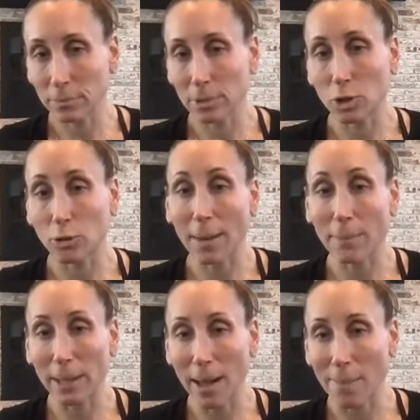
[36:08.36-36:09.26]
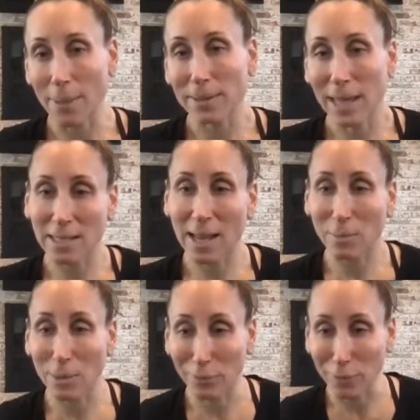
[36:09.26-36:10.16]
cramping up. That's kind of
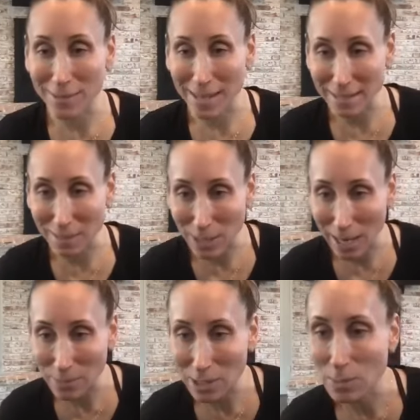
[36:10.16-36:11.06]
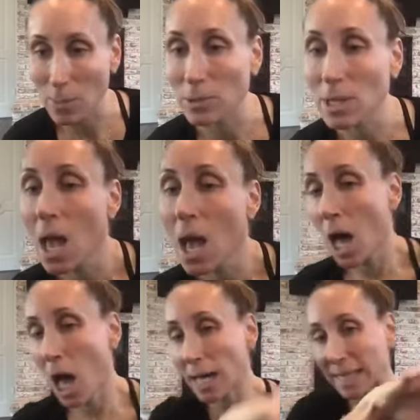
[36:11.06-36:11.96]
what it feels like sometimes in this pose,
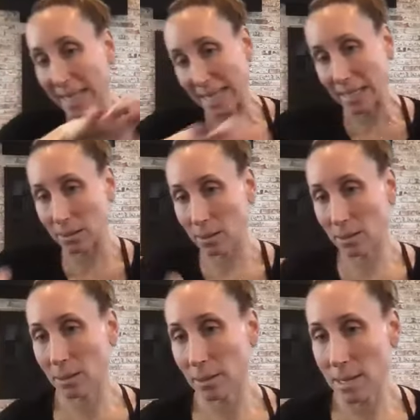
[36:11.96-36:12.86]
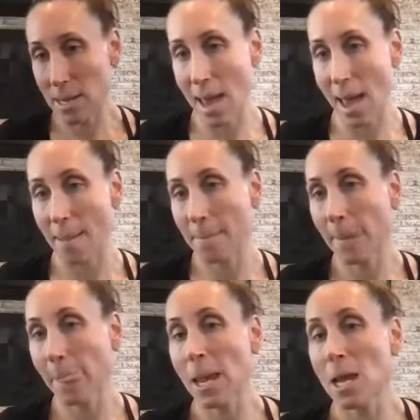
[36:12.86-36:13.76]
hugging in. Yeah.
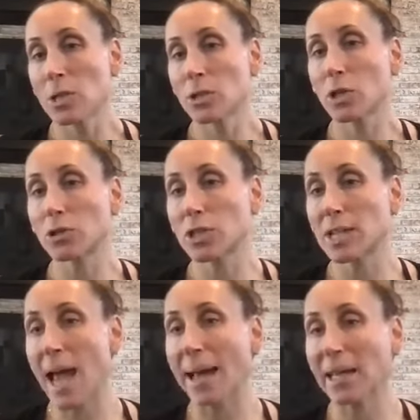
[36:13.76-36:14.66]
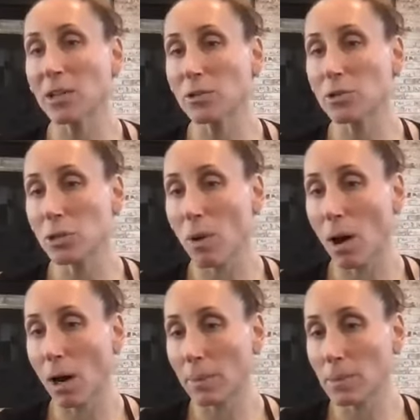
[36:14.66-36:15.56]
So you're stacking your 2
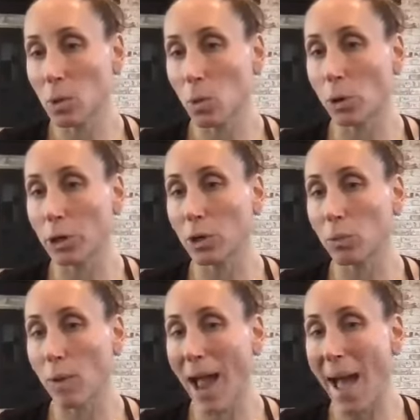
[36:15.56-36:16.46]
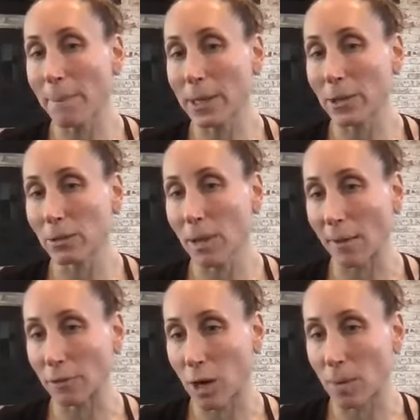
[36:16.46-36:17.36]
arms, or you're wrapping your
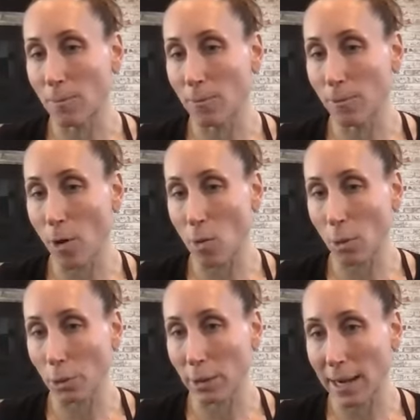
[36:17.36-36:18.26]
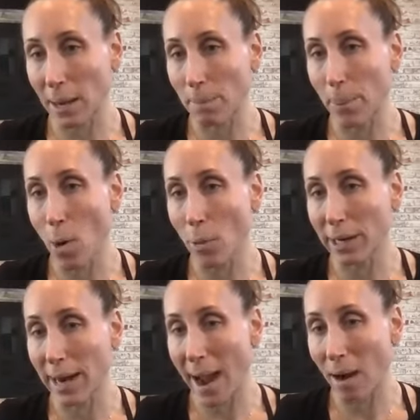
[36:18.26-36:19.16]
left arm forward like a bow and
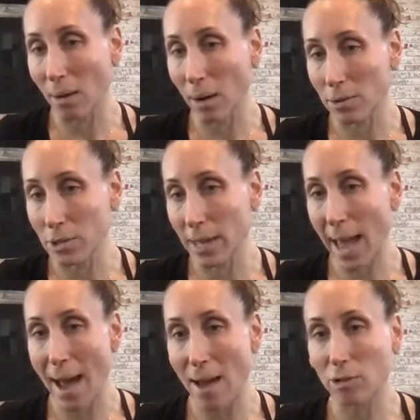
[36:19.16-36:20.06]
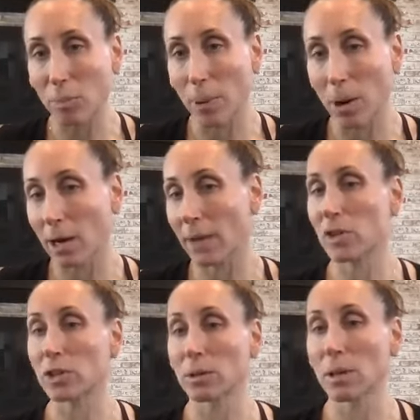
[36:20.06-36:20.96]
an arrow. So the outer part of
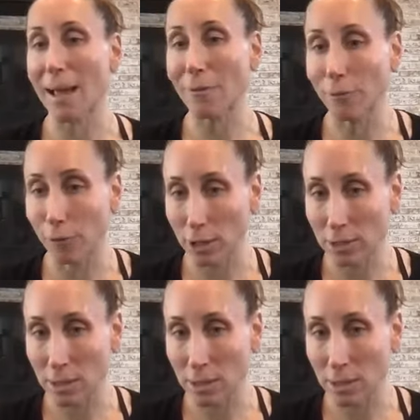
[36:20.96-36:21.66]
your left foot